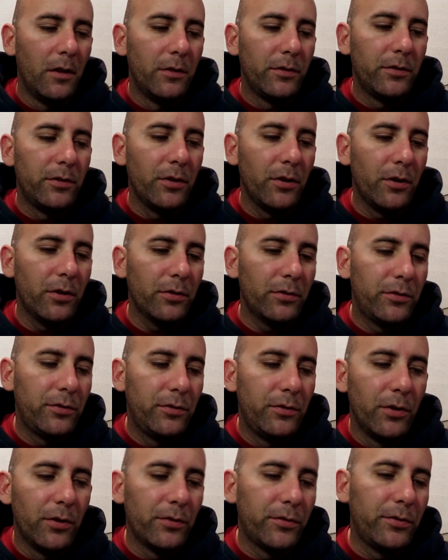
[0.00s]
So
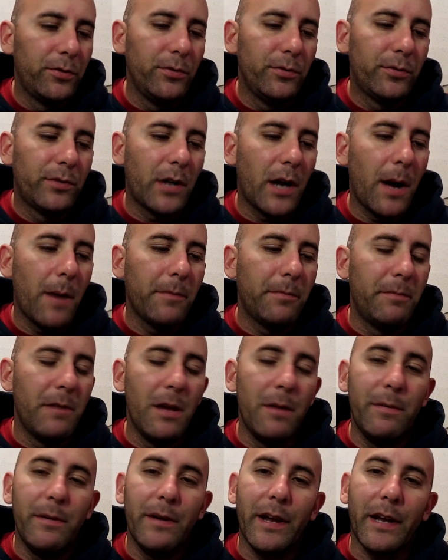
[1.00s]
those two jobs,
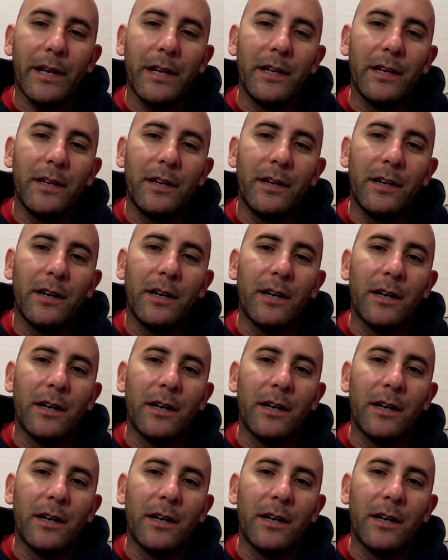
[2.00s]
maybe I can